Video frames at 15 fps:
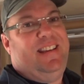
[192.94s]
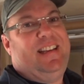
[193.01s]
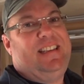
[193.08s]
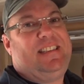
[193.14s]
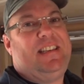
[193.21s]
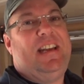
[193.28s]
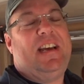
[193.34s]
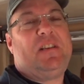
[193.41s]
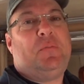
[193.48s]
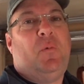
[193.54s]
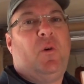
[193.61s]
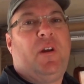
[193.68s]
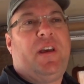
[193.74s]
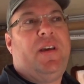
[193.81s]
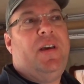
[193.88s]
it's the next
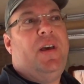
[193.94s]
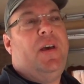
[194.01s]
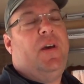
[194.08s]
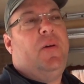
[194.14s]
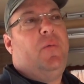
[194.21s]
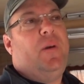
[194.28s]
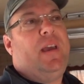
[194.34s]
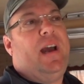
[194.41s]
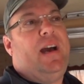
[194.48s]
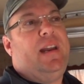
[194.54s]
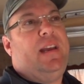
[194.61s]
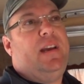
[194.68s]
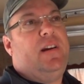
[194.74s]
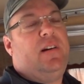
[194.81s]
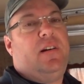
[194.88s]
morning. We got
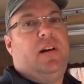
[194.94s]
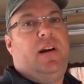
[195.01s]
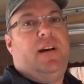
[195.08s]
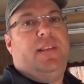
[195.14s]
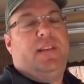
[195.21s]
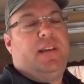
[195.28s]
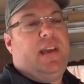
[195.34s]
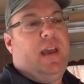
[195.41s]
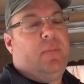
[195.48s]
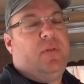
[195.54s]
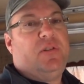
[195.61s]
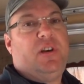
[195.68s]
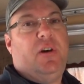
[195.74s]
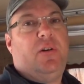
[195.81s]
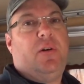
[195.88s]
here, uh, the
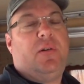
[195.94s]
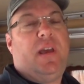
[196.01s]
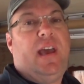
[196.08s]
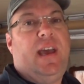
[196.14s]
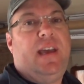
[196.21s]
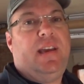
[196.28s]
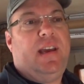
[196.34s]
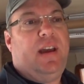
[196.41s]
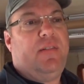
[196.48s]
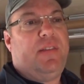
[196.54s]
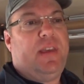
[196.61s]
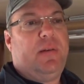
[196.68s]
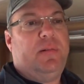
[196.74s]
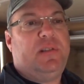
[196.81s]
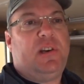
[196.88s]
camper towed okay,
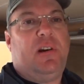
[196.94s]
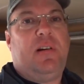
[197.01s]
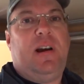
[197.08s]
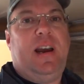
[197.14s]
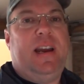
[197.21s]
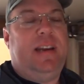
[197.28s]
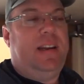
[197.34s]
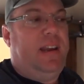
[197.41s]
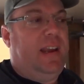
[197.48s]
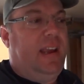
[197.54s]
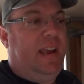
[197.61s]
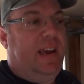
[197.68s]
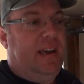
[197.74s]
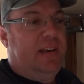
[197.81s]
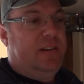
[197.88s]
everything was all right,
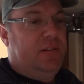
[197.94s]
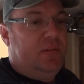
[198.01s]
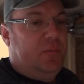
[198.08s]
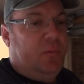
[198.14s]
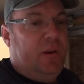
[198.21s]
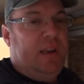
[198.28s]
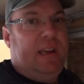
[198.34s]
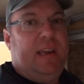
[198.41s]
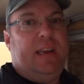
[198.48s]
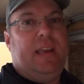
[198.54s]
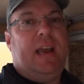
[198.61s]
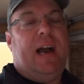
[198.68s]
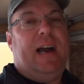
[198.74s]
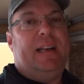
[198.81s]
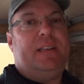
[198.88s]
and we
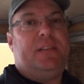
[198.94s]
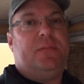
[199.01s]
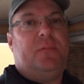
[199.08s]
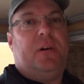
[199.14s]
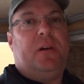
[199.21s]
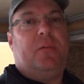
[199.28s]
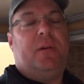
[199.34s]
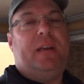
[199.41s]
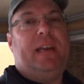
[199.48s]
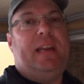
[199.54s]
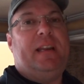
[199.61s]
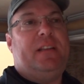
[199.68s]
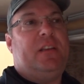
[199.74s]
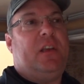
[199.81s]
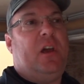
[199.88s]
got to where we
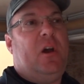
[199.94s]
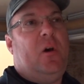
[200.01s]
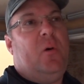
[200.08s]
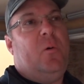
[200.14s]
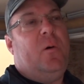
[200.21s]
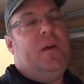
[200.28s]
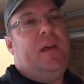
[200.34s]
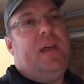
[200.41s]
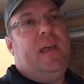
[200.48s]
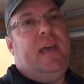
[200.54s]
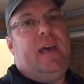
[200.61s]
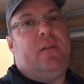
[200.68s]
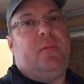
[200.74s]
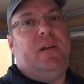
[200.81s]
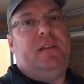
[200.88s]
needed to go
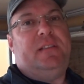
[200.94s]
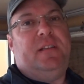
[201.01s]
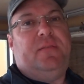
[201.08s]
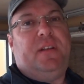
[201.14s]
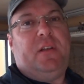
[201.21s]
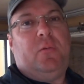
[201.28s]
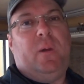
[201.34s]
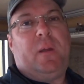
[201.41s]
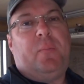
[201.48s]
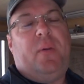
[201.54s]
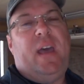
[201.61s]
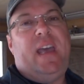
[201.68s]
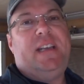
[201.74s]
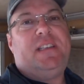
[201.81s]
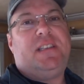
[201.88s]
at a relatively quick
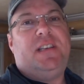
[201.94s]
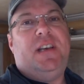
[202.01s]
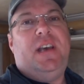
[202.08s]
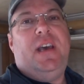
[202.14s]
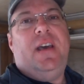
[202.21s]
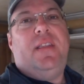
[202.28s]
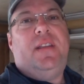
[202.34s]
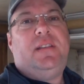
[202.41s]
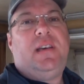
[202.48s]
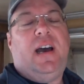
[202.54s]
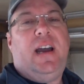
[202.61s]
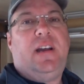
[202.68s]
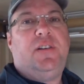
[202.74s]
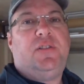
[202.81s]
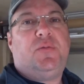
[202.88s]
pace. The
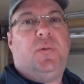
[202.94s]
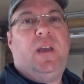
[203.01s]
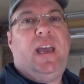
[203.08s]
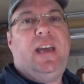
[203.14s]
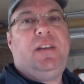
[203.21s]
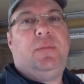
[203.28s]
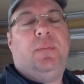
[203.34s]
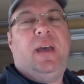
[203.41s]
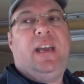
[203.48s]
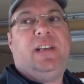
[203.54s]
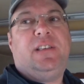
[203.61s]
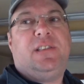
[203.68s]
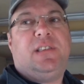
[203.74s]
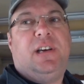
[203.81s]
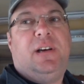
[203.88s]
tires we had to
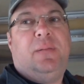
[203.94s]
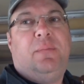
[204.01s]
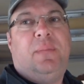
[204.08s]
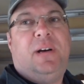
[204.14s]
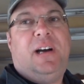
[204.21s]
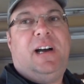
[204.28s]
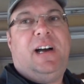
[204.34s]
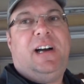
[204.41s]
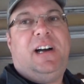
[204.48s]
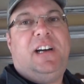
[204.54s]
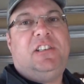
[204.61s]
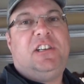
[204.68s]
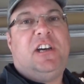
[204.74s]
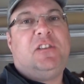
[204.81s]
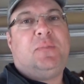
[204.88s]
make some uh,
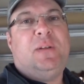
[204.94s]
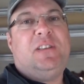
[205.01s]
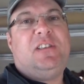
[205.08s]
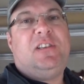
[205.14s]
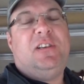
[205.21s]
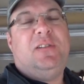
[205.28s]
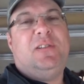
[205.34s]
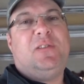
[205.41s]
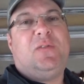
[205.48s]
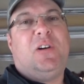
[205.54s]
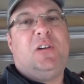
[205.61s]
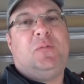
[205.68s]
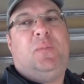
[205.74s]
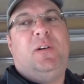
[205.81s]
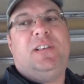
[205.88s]
adjustments to as
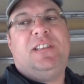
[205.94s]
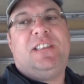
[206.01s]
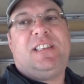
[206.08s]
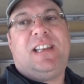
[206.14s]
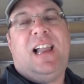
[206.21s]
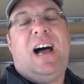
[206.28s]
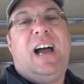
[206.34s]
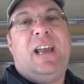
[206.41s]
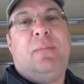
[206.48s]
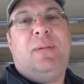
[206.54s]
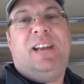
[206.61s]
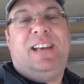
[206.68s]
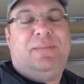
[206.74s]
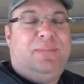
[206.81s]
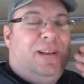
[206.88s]
far as putting slime
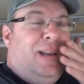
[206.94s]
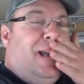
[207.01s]
in them